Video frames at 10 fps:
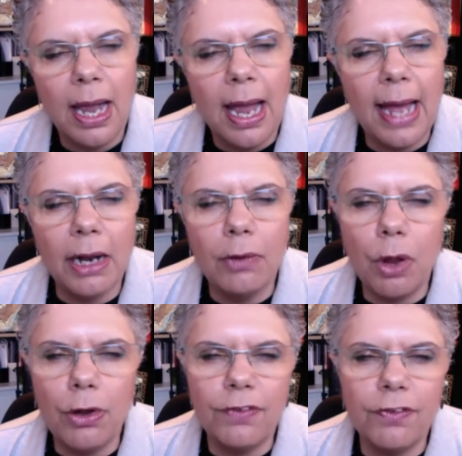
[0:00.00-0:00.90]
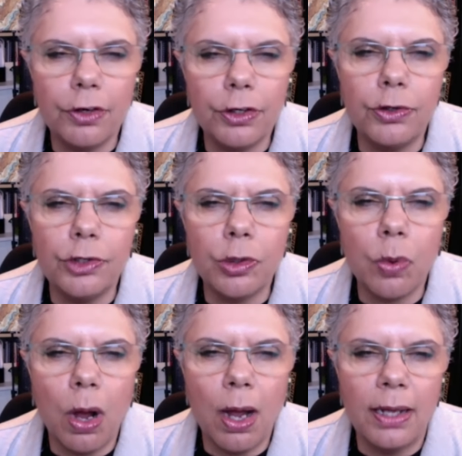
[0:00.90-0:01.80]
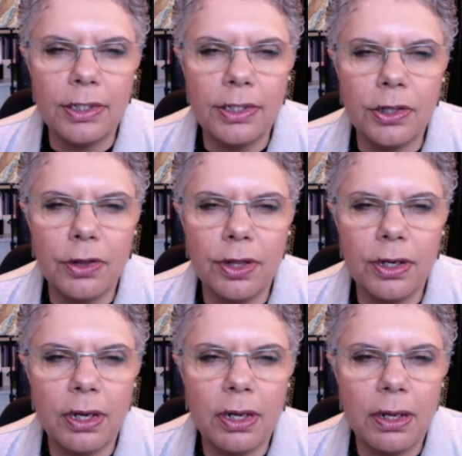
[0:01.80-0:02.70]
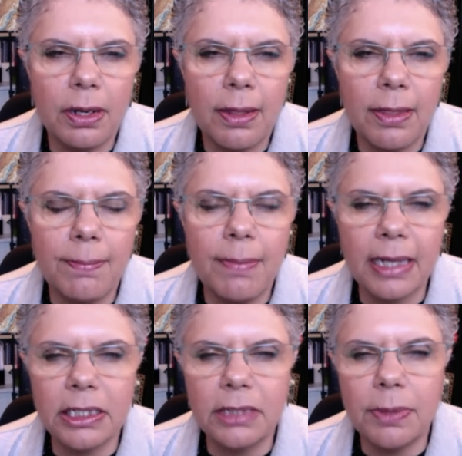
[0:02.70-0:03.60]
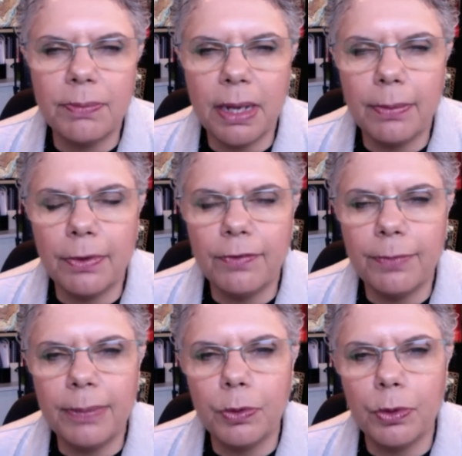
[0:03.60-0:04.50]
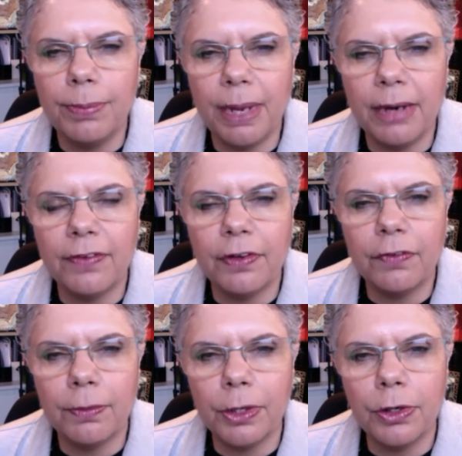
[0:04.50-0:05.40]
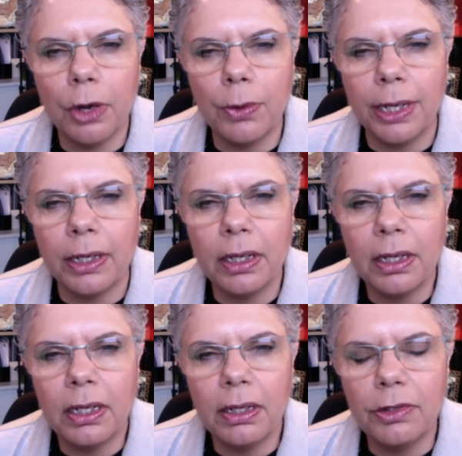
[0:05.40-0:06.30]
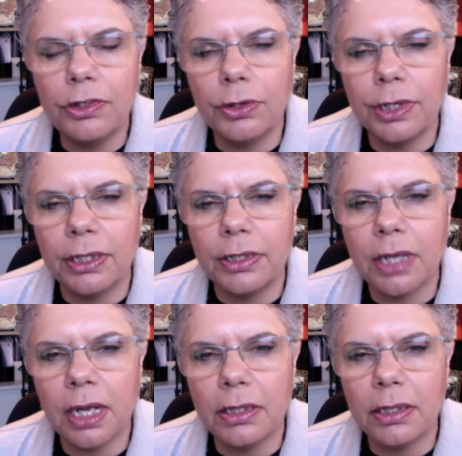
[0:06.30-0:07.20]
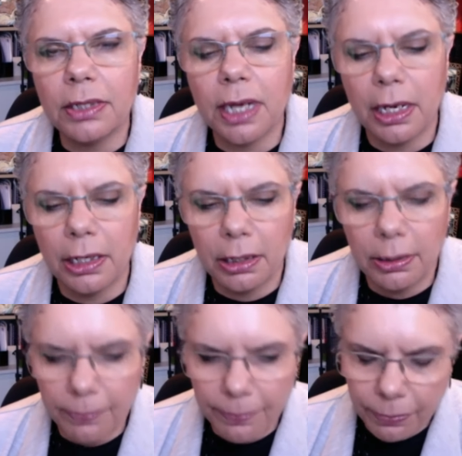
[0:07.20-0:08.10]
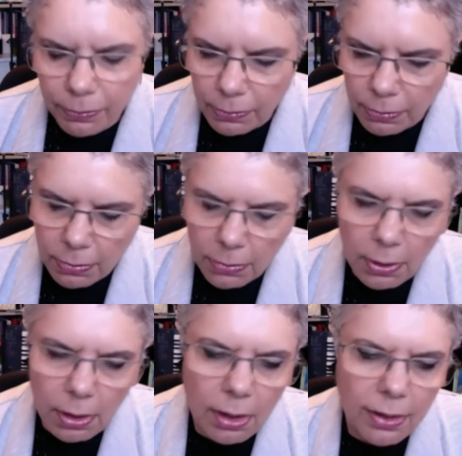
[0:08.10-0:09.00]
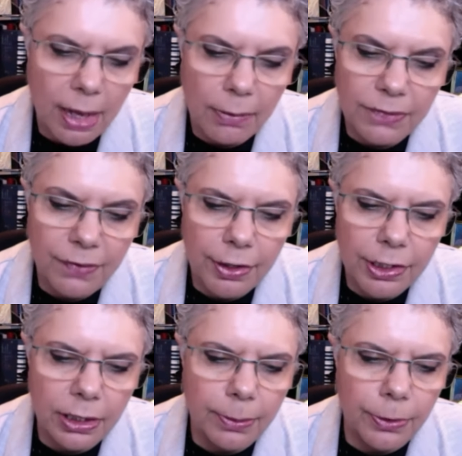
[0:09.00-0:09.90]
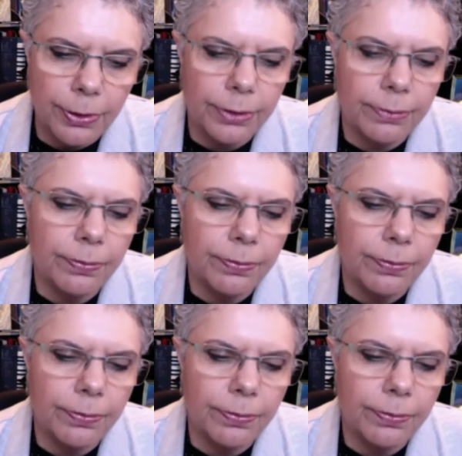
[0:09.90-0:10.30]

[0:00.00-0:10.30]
And I wrote it for a huge choir so that the maximum number of people could benefit from the knowing and the journey into understanding. That was very deliberate.